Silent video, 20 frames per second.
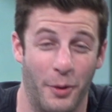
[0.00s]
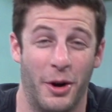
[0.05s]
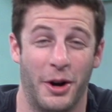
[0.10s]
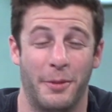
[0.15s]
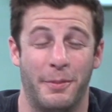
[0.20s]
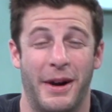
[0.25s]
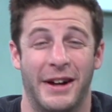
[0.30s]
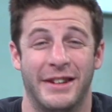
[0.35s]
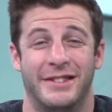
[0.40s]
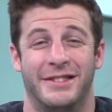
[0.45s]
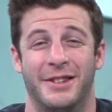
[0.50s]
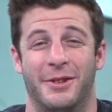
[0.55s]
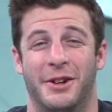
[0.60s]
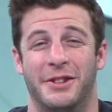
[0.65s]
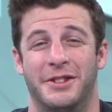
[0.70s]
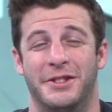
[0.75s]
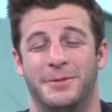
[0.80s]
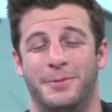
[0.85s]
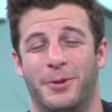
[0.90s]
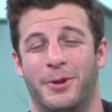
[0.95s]
welcome back to
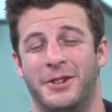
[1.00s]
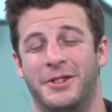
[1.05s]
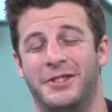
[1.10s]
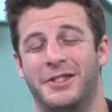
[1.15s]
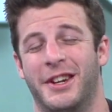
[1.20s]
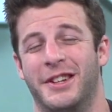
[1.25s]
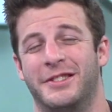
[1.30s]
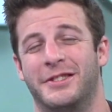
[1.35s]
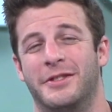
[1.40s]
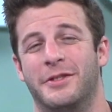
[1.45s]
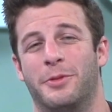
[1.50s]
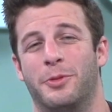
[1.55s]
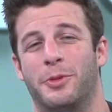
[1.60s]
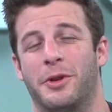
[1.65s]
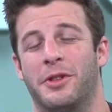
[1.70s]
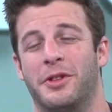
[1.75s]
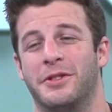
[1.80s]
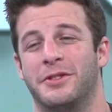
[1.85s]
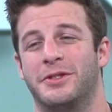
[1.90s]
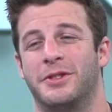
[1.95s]
TYT Sports. Jason
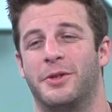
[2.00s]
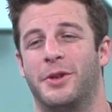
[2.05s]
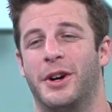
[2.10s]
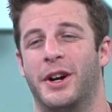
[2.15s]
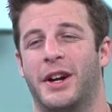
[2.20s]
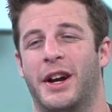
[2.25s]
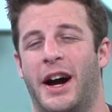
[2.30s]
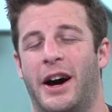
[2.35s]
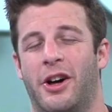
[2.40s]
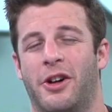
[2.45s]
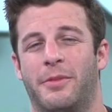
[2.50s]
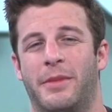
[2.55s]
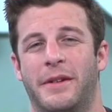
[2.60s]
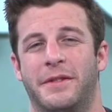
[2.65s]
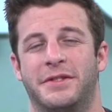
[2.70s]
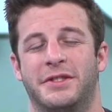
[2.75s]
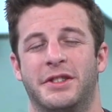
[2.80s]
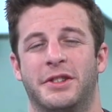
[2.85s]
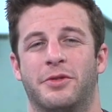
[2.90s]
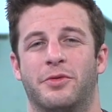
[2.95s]
with you. So a uh, column
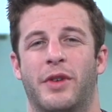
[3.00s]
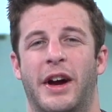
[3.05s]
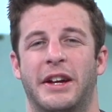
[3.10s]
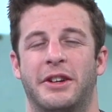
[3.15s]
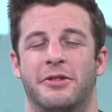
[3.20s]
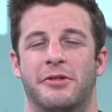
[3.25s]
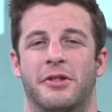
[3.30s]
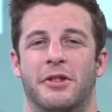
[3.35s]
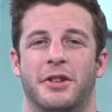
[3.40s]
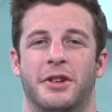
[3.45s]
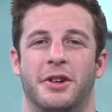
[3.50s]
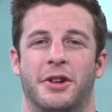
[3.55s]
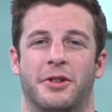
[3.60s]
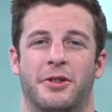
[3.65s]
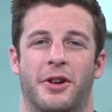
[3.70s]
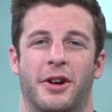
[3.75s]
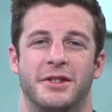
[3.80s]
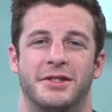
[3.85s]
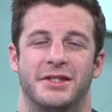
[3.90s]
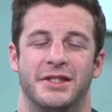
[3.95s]
I've seen regularly
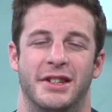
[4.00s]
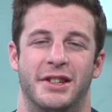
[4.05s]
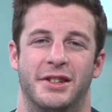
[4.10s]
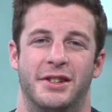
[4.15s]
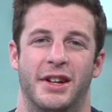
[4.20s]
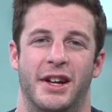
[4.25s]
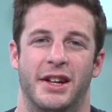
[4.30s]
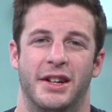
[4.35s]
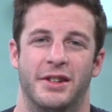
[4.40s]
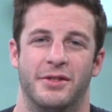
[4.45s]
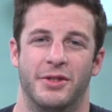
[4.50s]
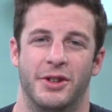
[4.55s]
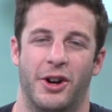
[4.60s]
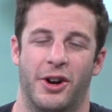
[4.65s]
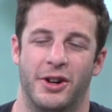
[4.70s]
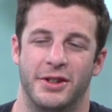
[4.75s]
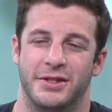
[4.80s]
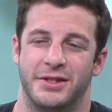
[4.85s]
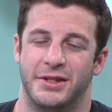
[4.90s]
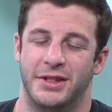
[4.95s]
across the internet in
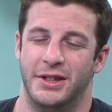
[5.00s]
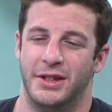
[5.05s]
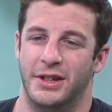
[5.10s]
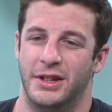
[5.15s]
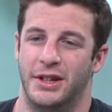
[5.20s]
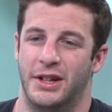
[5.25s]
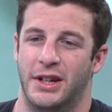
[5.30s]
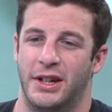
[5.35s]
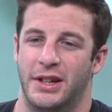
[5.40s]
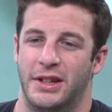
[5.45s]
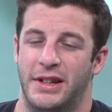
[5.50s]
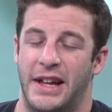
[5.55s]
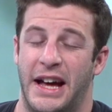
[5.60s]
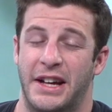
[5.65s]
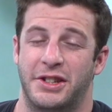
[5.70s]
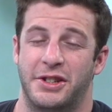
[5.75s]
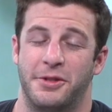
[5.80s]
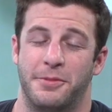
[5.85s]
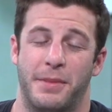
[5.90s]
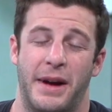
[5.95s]
regards to uh,
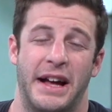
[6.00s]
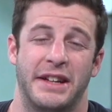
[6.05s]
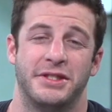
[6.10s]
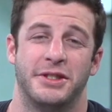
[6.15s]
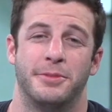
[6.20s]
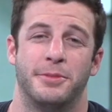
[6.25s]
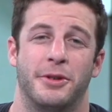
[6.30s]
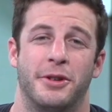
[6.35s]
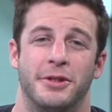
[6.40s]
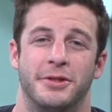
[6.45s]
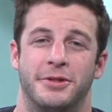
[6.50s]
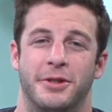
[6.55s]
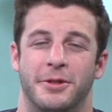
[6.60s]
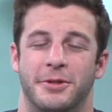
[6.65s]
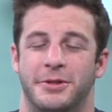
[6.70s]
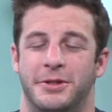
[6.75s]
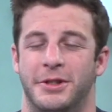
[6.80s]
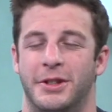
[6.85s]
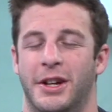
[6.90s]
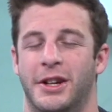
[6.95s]
National Basketball
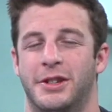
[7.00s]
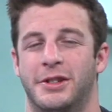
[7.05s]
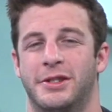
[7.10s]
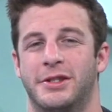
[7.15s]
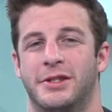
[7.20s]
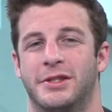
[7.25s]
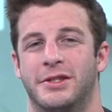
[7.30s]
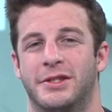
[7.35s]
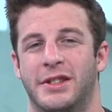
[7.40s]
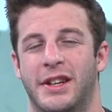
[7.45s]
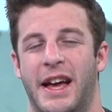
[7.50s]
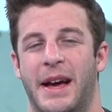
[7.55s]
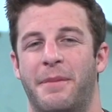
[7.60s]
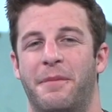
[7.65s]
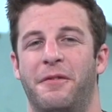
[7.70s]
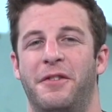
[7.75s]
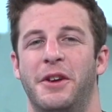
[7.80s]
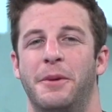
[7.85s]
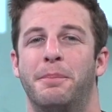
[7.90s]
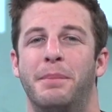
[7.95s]
Association is the
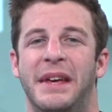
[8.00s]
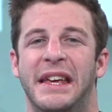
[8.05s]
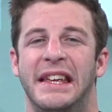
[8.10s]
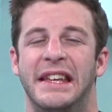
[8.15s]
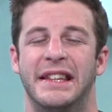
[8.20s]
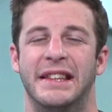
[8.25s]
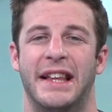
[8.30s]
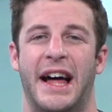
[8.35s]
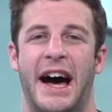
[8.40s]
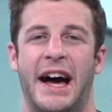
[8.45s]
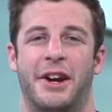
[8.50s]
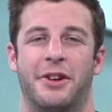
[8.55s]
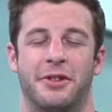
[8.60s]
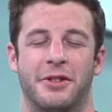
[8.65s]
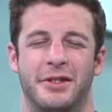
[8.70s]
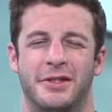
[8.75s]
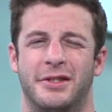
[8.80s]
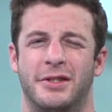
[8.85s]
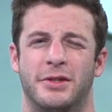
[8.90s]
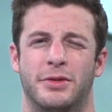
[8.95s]
MVP ladder.
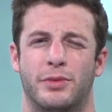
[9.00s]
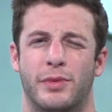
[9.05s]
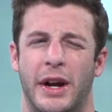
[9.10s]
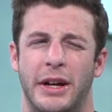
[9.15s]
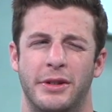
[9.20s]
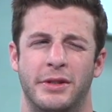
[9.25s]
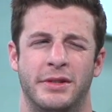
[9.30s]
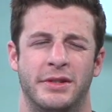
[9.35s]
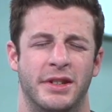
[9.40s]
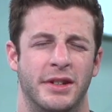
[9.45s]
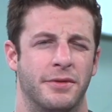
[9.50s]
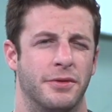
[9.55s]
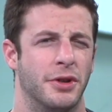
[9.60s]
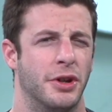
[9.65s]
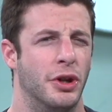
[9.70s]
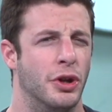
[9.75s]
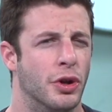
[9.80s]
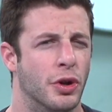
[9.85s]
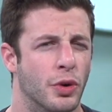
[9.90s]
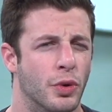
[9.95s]
This is
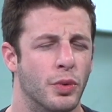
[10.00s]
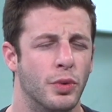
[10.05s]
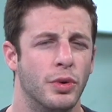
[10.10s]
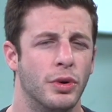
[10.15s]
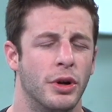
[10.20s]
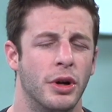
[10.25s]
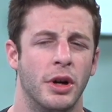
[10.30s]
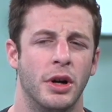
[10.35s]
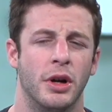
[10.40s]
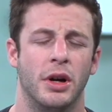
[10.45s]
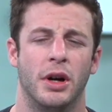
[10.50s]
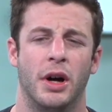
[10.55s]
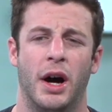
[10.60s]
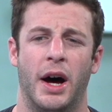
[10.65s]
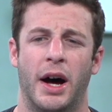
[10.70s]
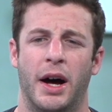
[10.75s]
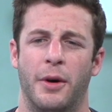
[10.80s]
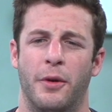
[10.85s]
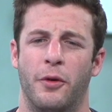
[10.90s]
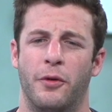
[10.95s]
relatively new.
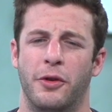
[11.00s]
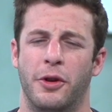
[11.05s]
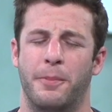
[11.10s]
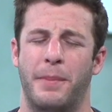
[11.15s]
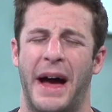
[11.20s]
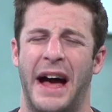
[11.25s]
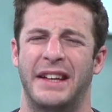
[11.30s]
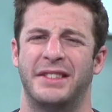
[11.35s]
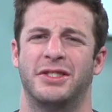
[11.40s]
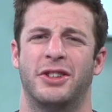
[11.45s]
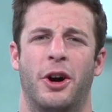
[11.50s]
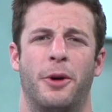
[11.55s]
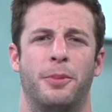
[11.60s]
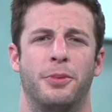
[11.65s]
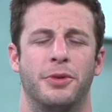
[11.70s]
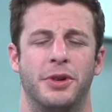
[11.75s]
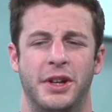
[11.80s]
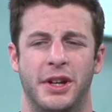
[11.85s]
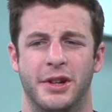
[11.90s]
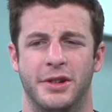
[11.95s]
Uh, over the past
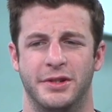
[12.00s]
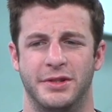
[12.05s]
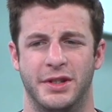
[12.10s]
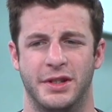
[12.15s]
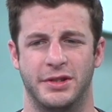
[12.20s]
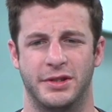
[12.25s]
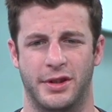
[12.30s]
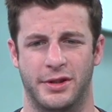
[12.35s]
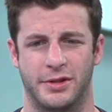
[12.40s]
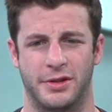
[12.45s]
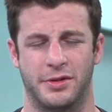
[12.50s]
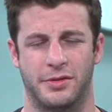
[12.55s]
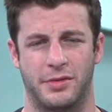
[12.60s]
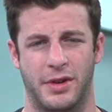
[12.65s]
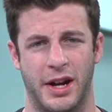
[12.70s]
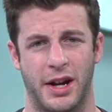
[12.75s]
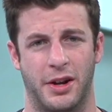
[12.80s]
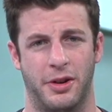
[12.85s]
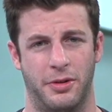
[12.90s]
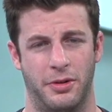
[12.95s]
couple of years, they start to
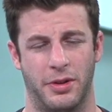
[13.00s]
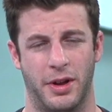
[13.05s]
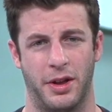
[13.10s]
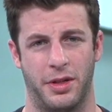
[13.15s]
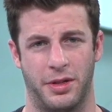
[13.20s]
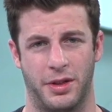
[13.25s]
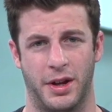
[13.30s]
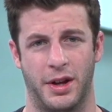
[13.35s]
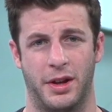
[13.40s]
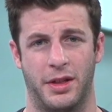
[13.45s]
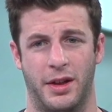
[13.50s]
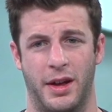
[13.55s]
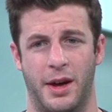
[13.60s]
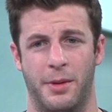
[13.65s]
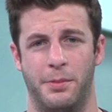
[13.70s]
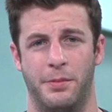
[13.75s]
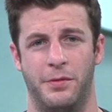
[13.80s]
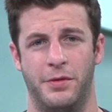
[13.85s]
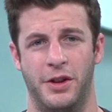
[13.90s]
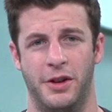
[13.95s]
rank who they think the
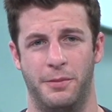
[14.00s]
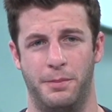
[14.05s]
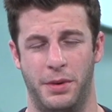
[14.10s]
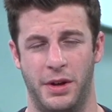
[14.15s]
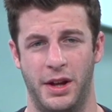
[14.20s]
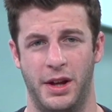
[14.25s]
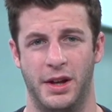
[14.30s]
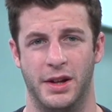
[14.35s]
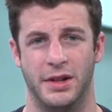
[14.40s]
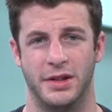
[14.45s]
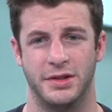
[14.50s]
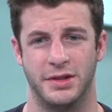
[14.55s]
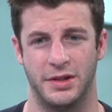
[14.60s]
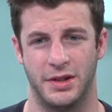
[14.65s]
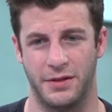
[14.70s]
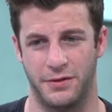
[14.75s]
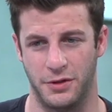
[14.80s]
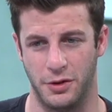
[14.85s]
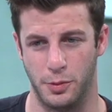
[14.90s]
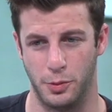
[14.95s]
MVP is,
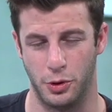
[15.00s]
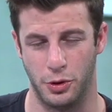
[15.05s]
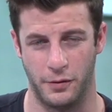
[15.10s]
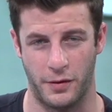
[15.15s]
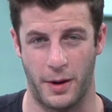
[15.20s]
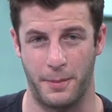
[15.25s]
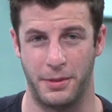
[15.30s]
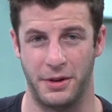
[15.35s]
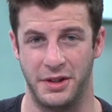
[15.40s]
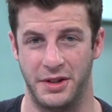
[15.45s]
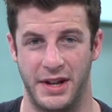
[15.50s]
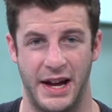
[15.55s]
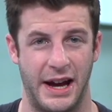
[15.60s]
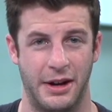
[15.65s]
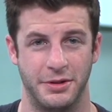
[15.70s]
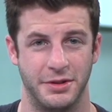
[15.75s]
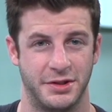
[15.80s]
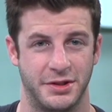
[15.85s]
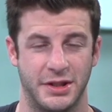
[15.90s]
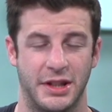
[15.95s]
and if you move up and
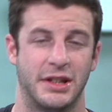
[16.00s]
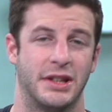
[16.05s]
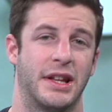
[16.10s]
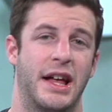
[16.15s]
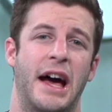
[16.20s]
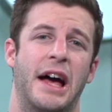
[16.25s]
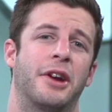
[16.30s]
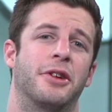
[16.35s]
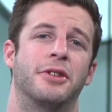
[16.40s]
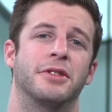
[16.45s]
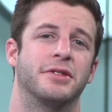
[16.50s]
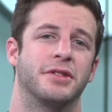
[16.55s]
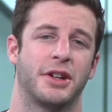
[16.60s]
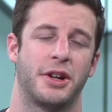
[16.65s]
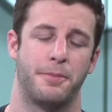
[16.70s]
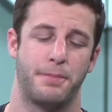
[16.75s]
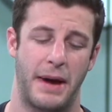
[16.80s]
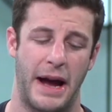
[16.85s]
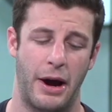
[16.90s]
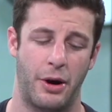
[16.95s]
down said ladder, it's
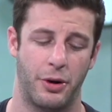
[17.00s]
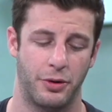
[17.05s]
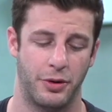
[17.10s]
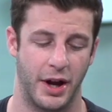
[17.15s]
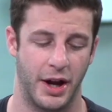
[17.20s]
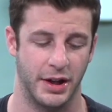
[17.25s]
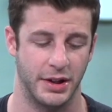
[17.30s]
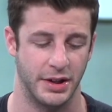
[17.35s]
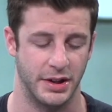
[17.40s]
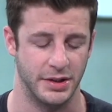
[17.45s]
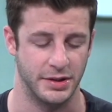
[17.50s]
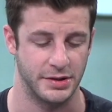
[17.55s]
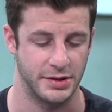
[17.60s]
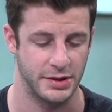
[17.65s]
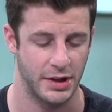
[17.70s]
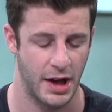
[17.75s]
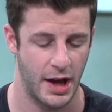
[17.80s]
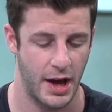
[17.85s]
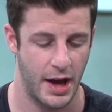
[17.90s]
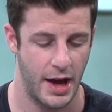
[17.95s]
like a power
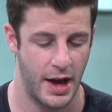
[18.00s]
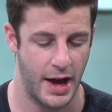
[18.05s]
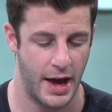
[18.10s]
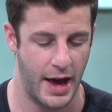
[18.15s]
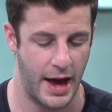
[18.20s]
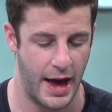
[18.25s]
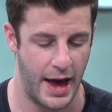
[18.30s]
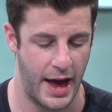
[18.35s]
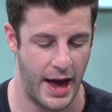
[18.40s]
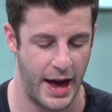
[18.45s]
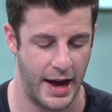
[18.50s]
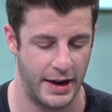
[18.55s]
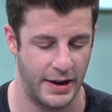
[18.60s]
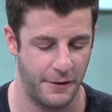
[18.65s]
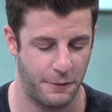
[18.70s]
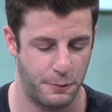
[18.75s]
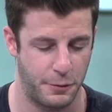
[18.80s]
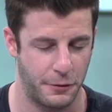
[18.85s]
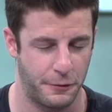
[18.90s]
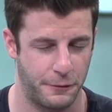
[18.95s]
rankings. And
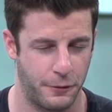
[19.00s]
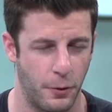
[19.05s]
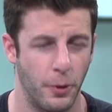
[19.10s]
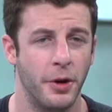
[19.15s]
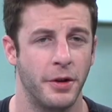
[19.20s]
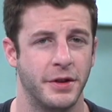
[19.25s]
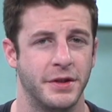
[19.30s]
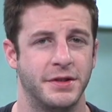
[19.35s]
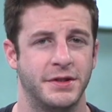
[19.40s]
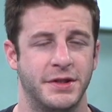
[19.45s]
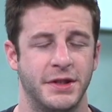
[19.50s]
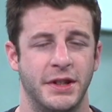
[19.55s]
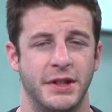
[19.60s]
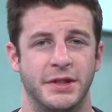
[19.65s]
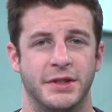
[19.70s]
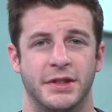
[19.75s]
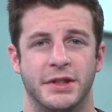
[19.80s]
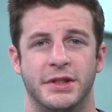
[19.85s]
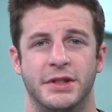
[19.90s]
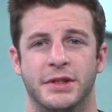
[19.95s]
if before the
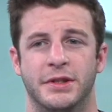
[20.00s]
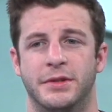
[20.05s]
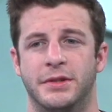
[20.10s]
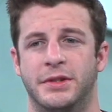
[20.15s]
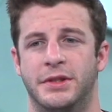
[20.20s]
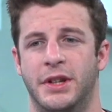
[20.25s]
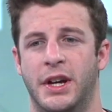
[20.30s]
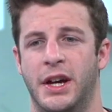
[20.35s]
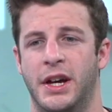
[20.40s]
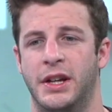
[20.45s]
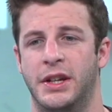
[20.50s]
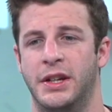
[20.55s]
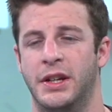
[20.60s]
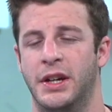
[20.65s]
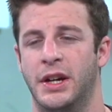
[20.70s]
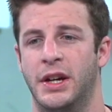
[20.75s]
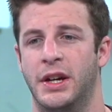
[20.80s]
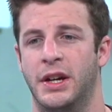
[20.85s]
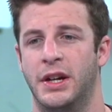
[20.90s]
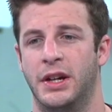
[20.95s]
season you said,
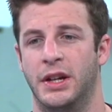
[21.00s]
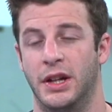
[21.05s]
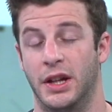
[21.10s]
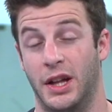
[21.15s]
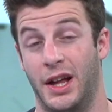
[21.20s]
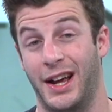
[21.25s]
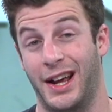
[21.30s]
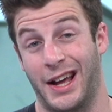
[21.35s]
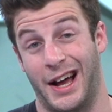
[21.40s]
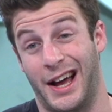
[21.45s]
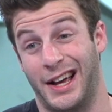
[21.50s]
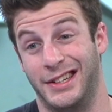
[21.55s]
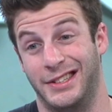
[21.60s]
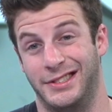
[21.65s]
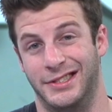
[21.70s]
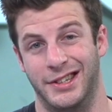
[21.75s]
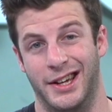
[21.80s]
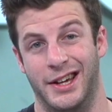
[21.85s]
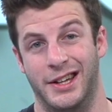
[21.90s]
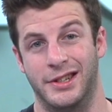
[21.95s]
like I
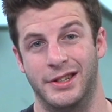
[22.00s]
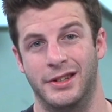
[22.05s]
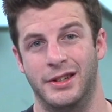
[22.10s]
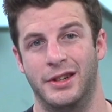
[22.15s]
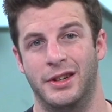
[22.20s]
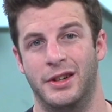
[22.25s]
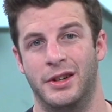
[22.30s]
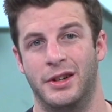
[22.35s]
said,